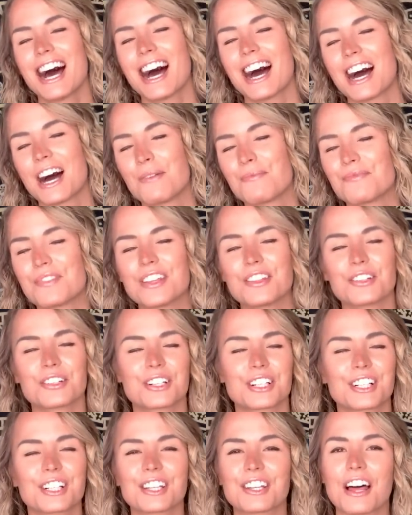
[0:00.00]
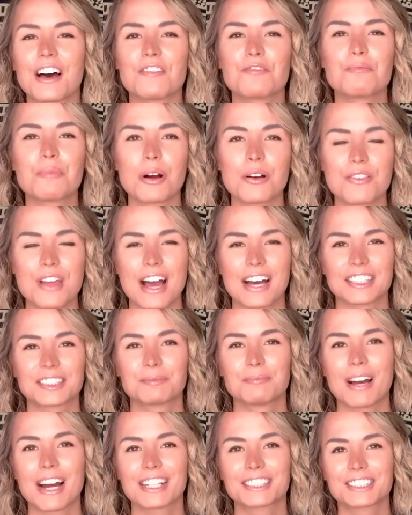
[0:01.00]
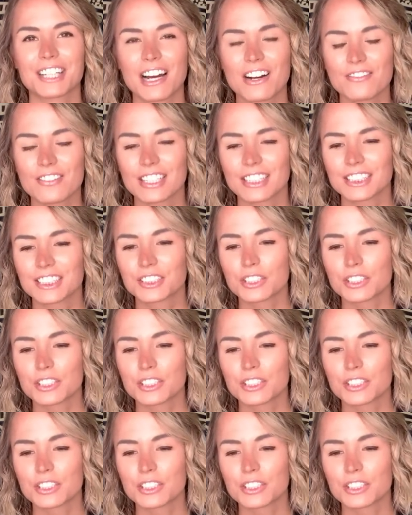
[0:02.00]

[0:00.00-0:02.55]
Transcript: then they're going to love both aspects of it.